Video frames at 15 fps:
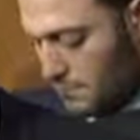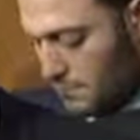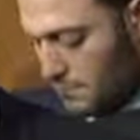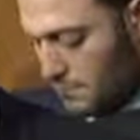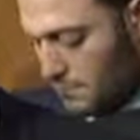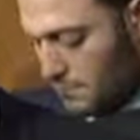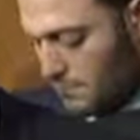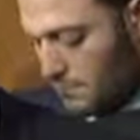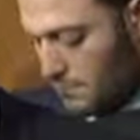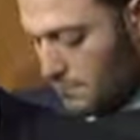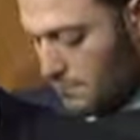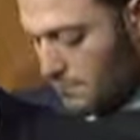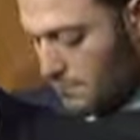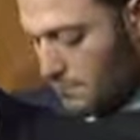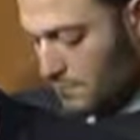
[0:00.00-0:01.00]

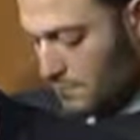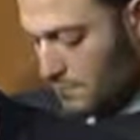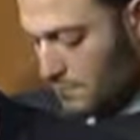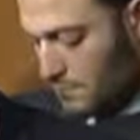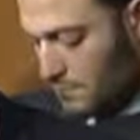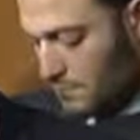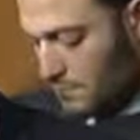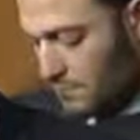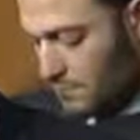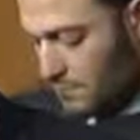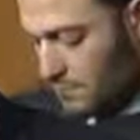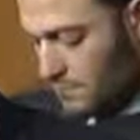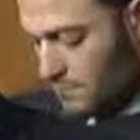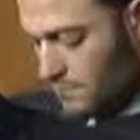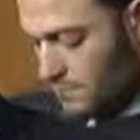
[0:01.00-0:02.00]

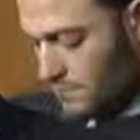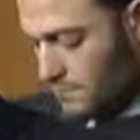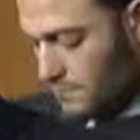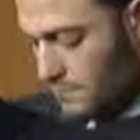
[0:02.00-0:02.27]
(not speaking)